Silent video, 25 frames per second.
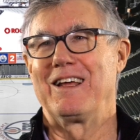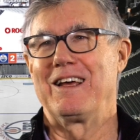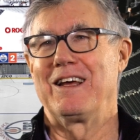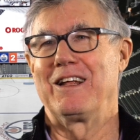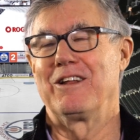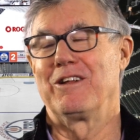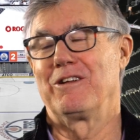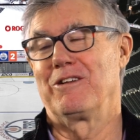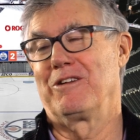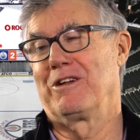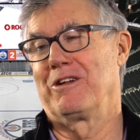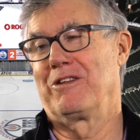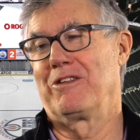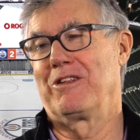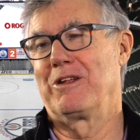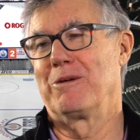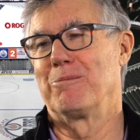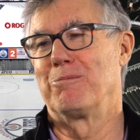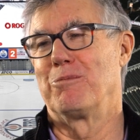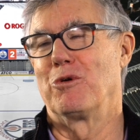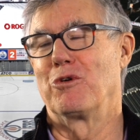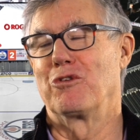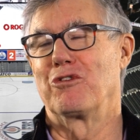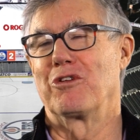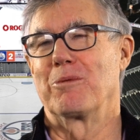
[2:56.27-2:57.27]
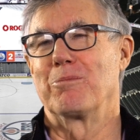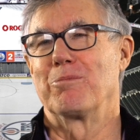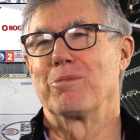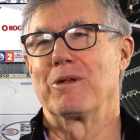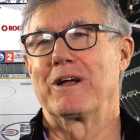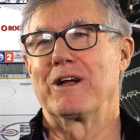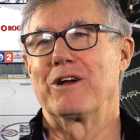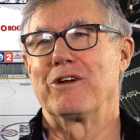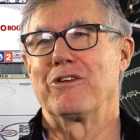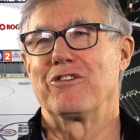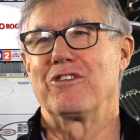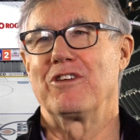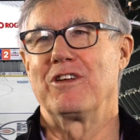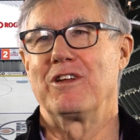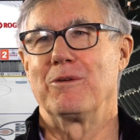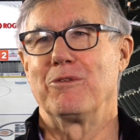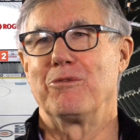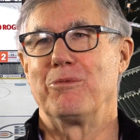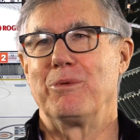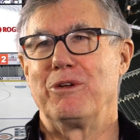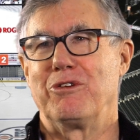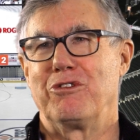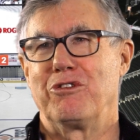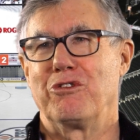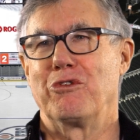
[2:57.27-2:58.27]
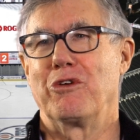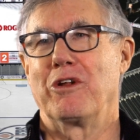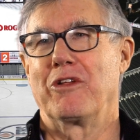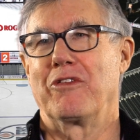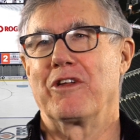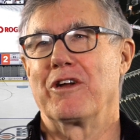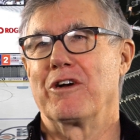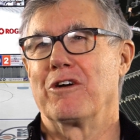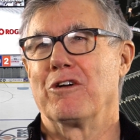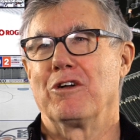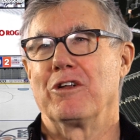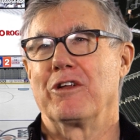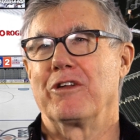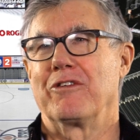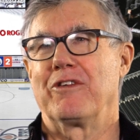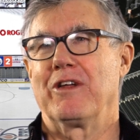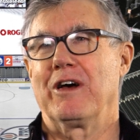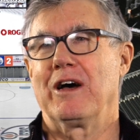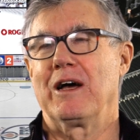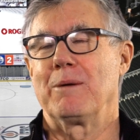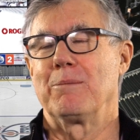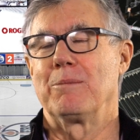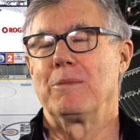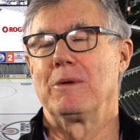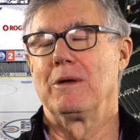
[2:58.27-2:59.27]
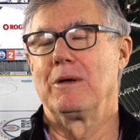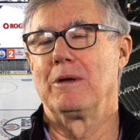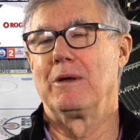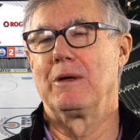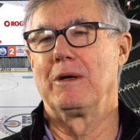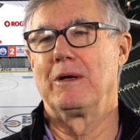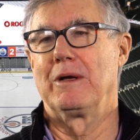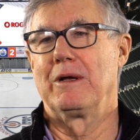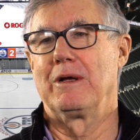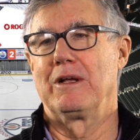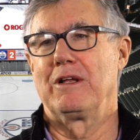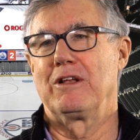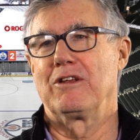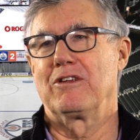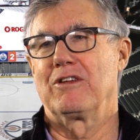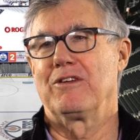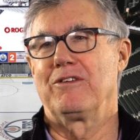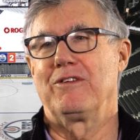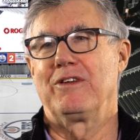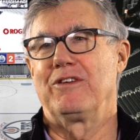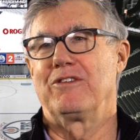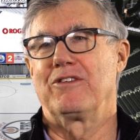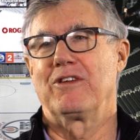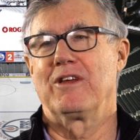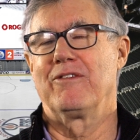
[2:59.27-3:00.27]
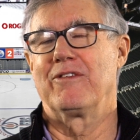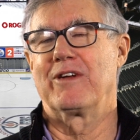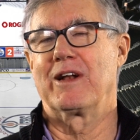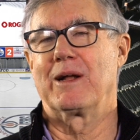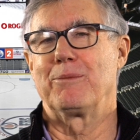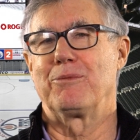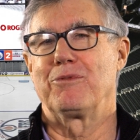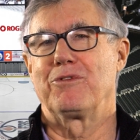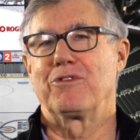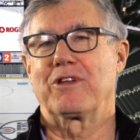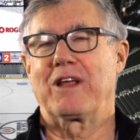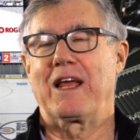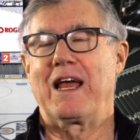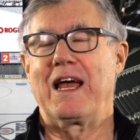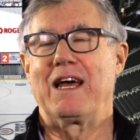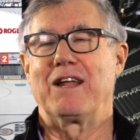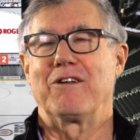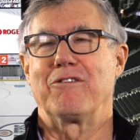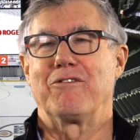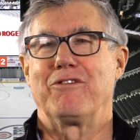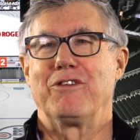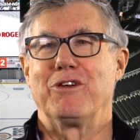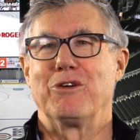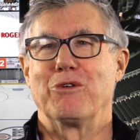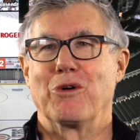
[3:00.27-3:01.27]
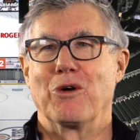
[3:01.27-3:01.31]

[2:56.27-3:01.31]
and the, the opposing players seemed to be shooting there all the time. He's given up scant few